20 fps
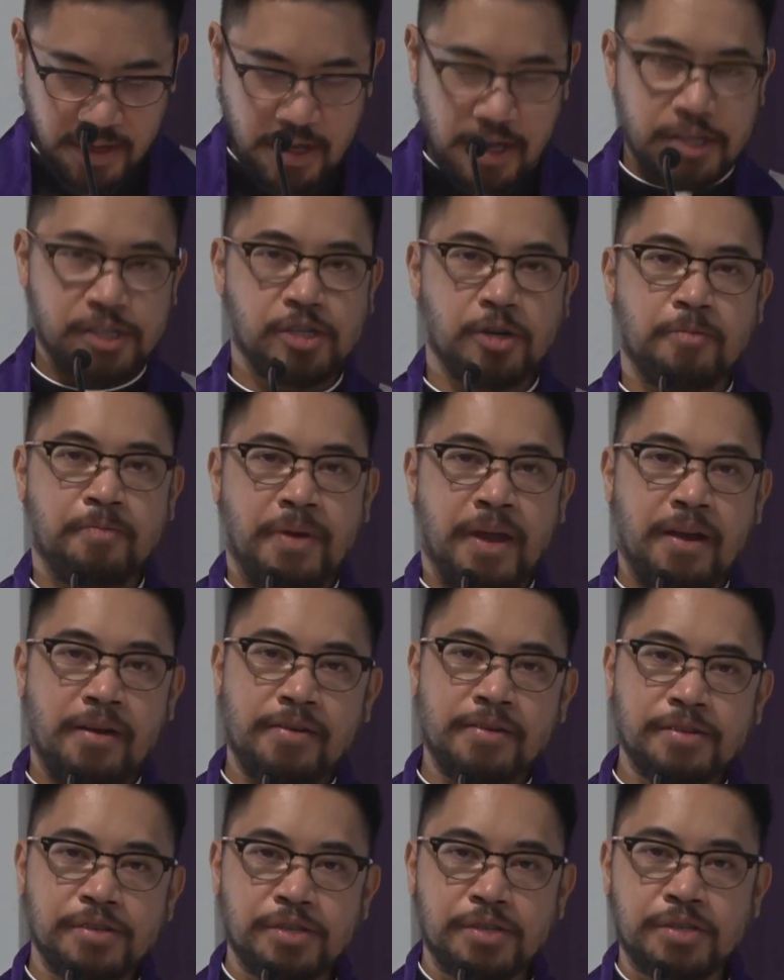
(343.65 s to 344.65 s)
And so,
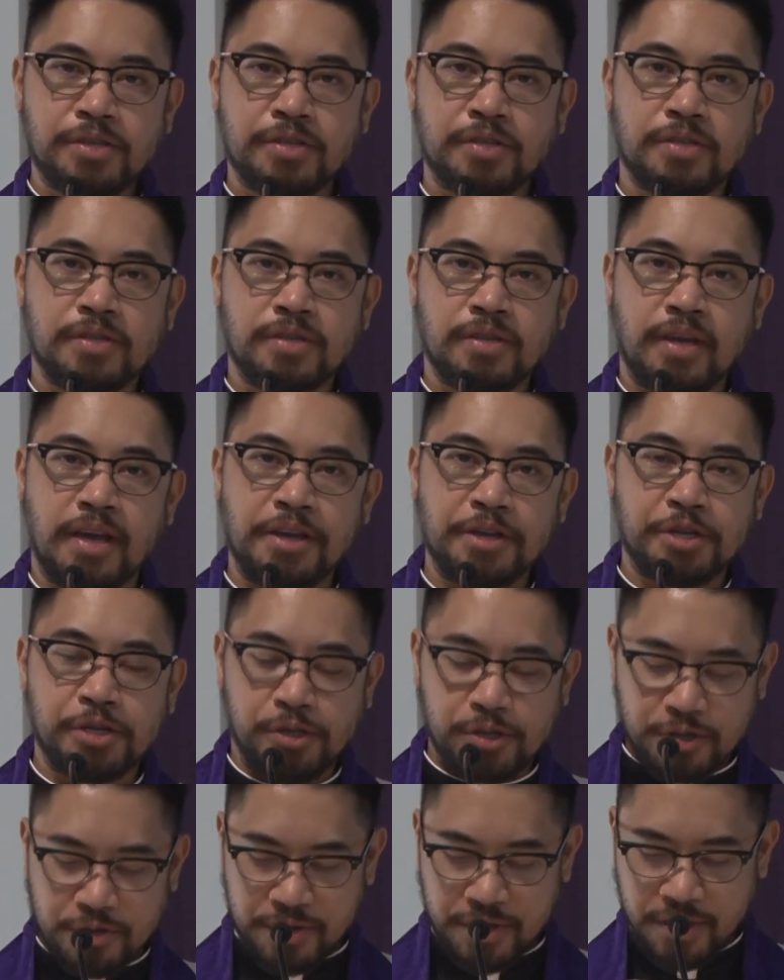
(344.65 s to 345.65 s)
parents and
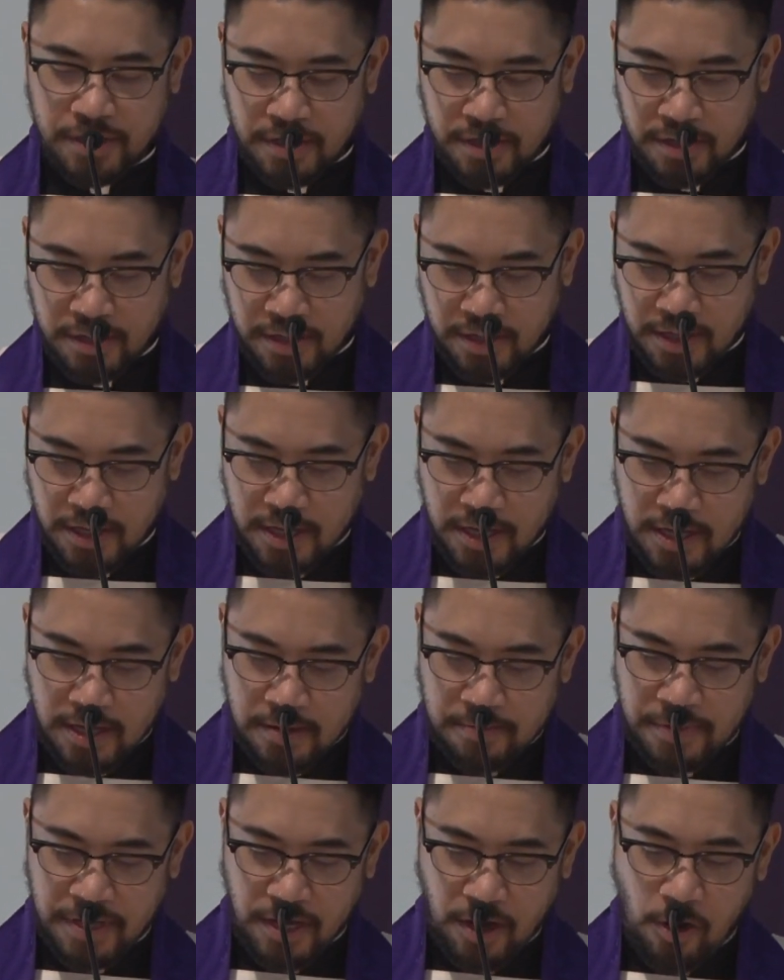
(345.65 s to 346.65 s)
children,
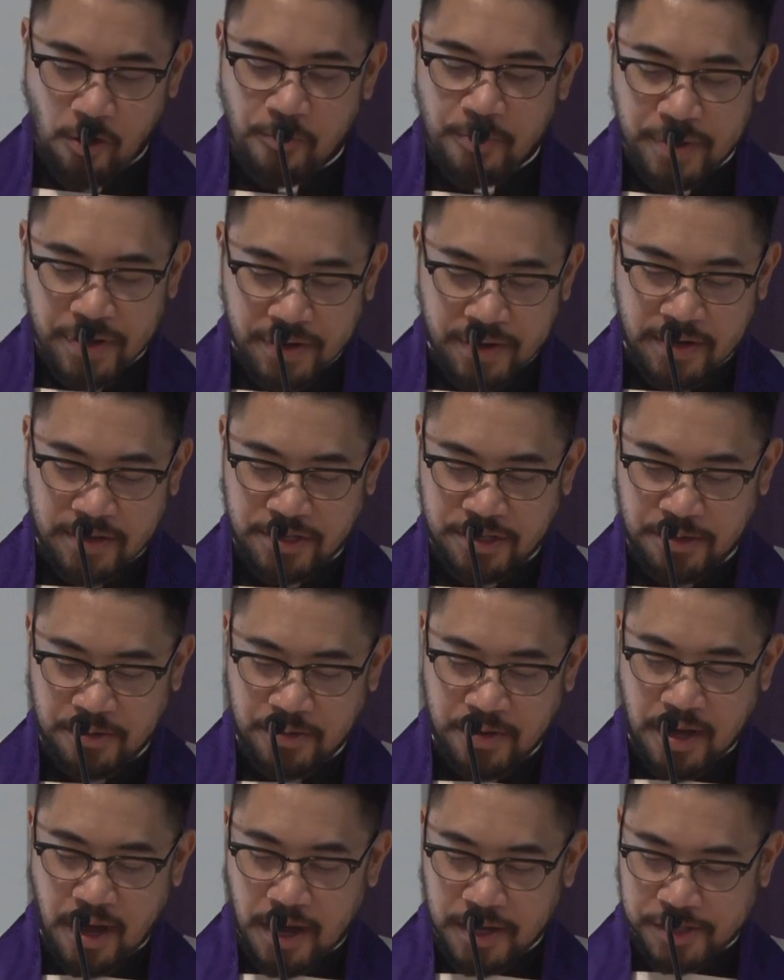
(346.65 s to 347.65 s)
be open
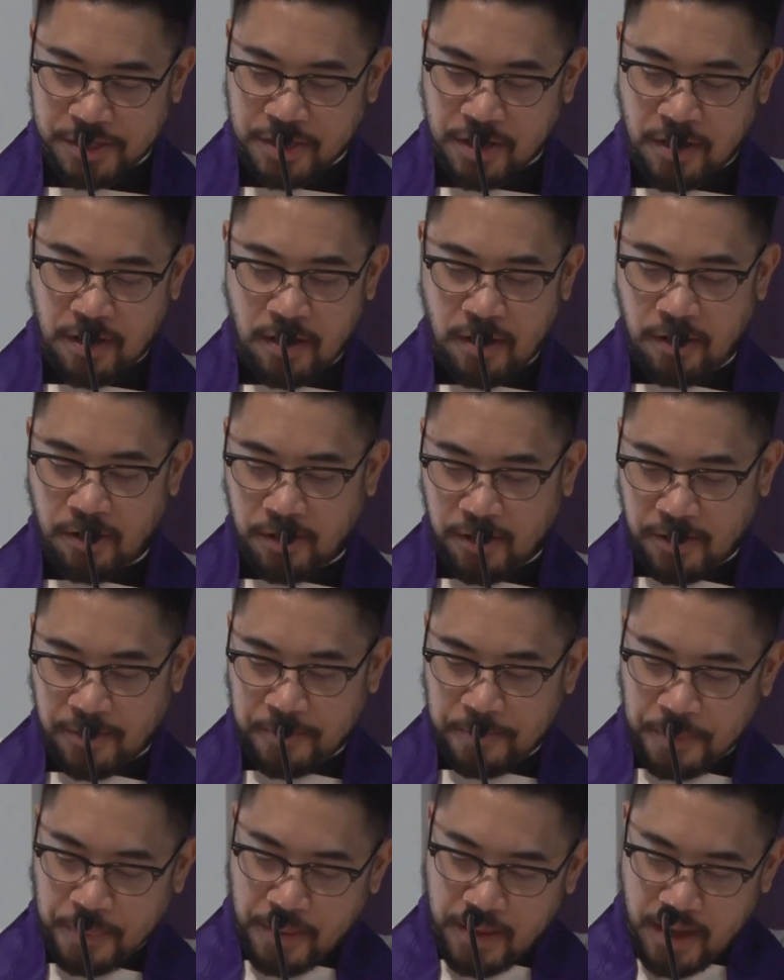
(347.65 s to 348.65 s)
to God's
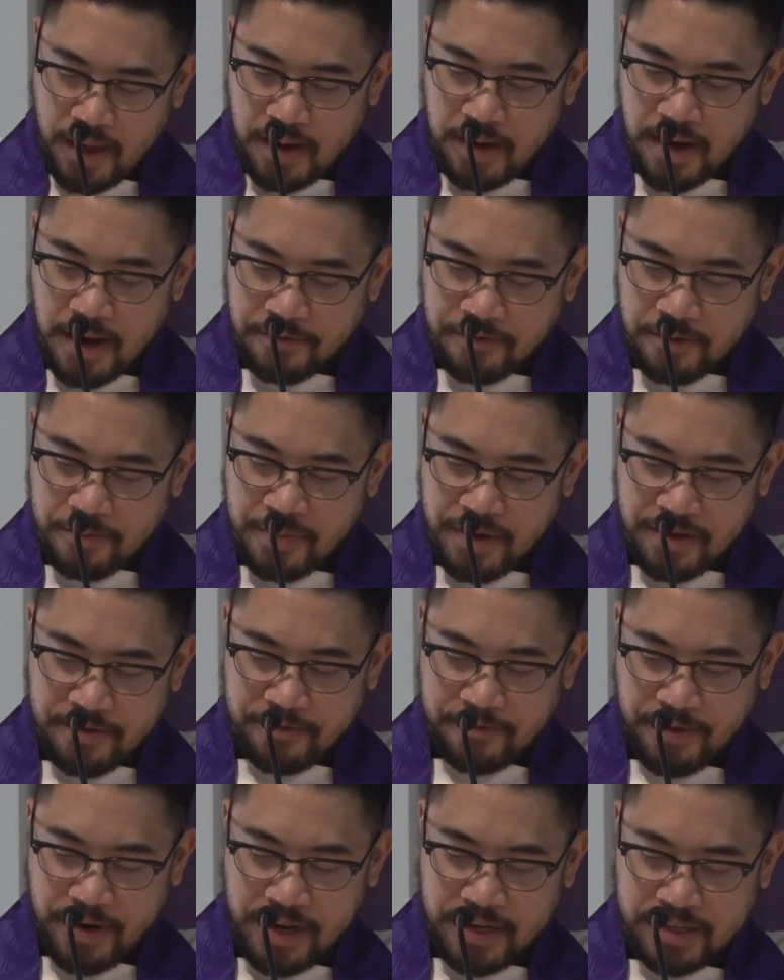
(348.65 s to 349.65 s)
call and never be
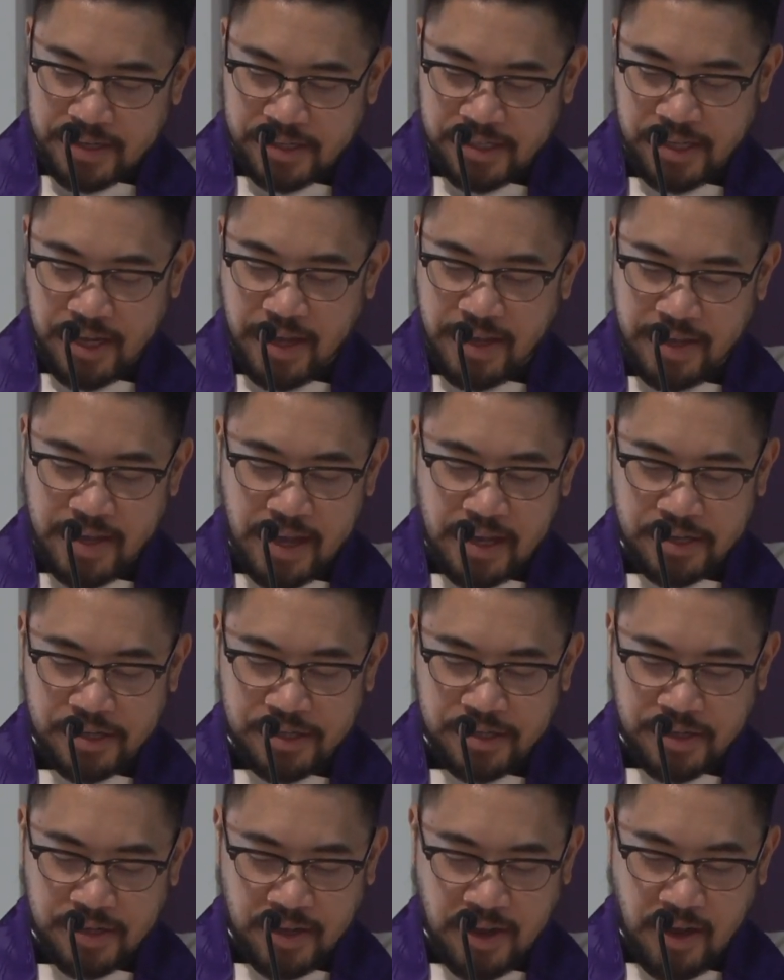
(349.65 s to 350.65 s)
afraid to say
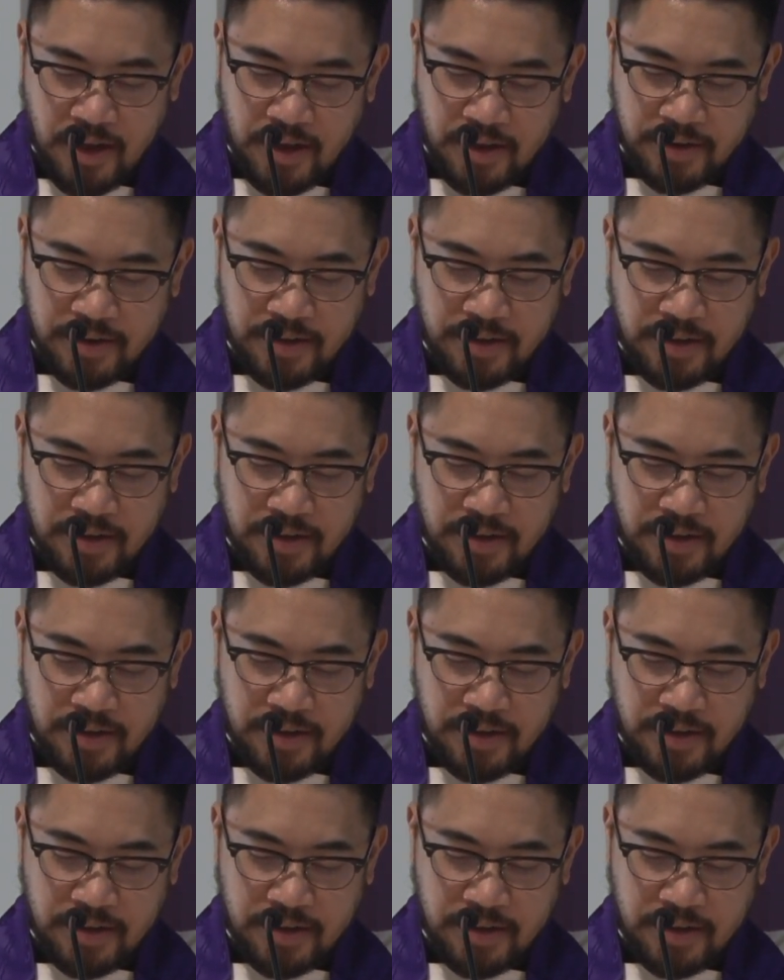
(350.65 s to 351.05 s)
yes to God